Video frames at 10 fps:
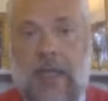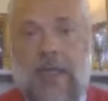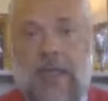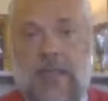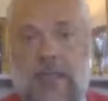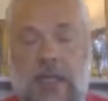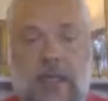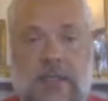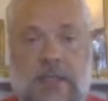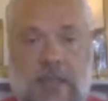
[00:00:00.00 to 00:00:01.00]
is in
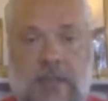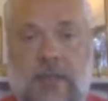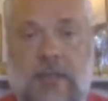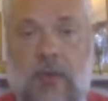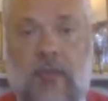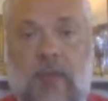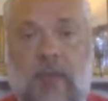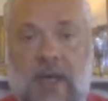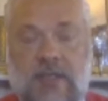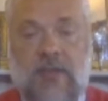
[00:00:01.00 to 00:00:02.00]
the center north
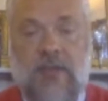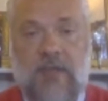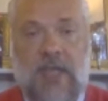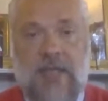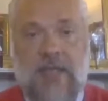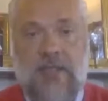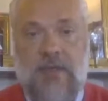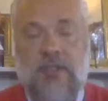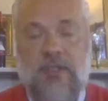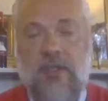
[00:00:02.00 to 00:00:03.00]
part of the Chianti
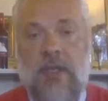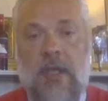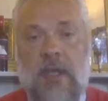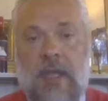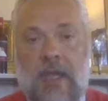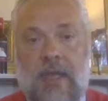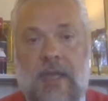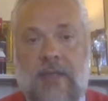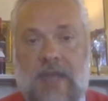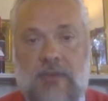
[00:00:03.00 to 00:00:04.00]
region, in
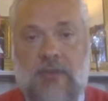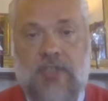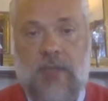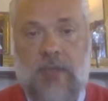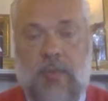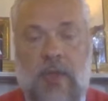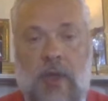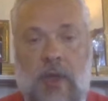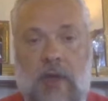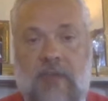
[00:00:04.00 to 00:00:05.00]
the township
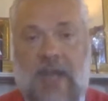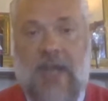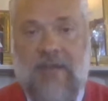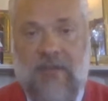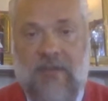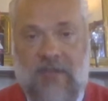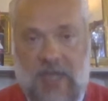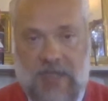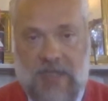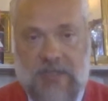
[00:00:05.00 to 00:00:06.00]
of Greve in
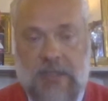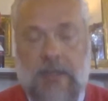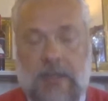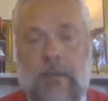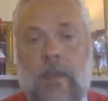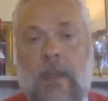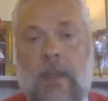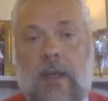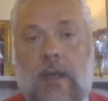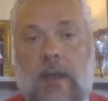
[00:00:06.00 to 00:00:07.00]
Chianti.
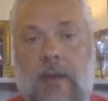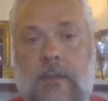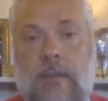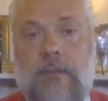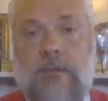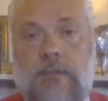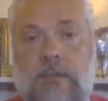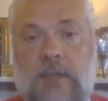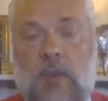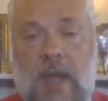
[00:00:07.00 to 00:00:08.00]

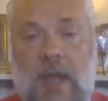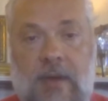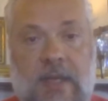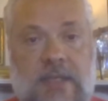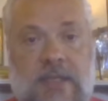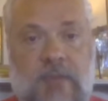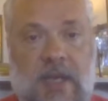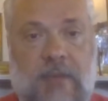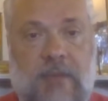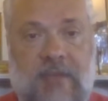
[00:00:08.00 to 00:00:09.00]
The winery has
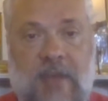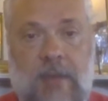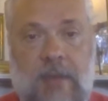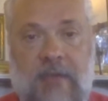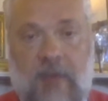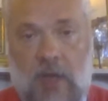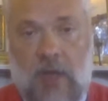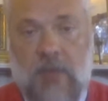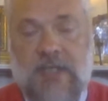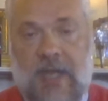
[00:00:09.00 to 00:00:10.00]
been in my family for a
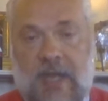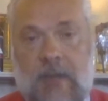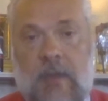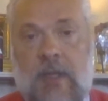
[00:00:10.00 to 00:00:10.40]
long time.